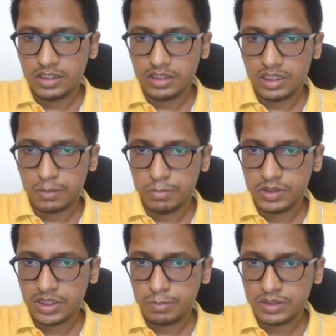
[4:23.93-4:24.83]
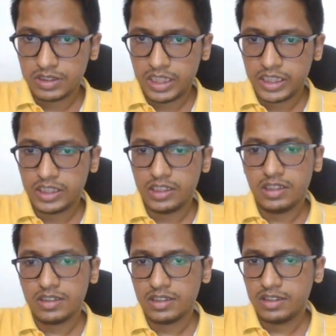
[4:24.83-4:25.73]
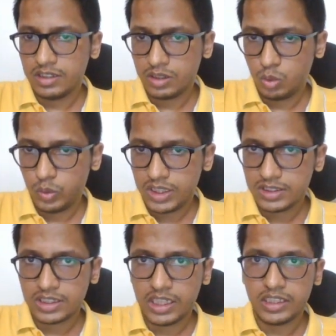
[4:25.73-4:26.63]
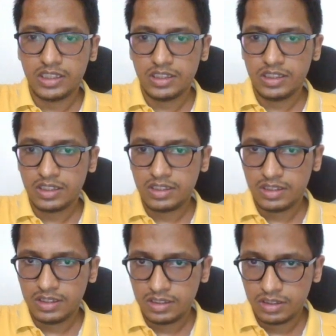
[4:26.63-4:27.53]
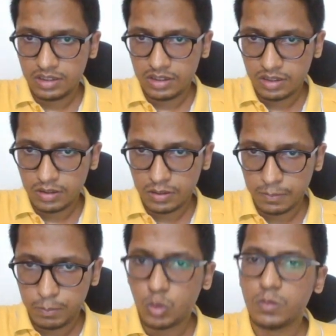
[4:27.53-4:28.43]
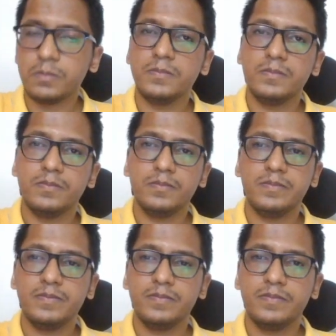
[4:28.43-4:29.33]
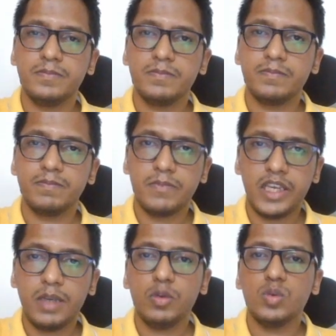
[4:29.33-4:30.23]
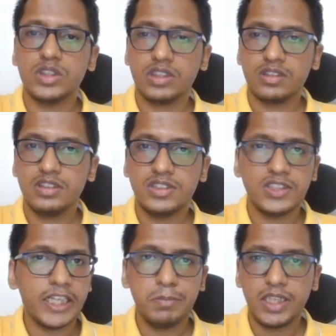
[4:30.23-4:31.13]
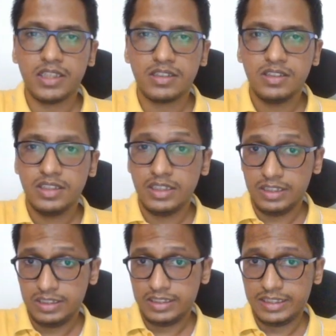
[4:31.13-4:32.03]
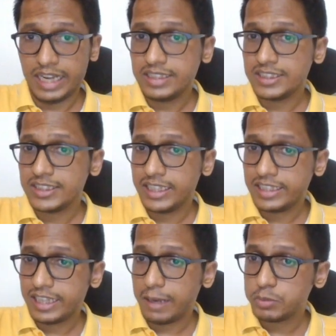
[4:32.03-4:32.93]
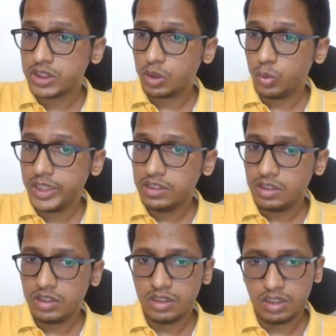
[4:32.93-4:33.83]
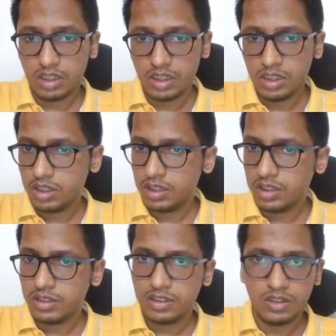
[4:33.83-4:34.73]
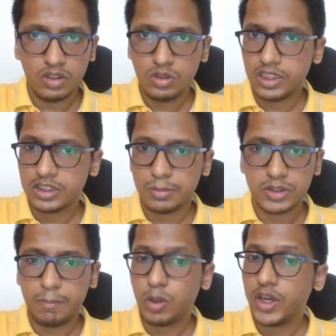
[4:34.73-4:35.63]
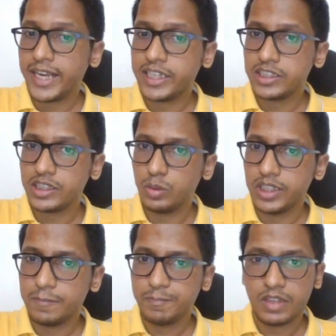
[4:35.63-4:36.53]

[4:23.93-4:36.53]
Their bishop is eyeing here, their queen is eyeing here. Boom. Game over. Checkmate. Can this king capture the queen? No, there is a bishop protecting the queen.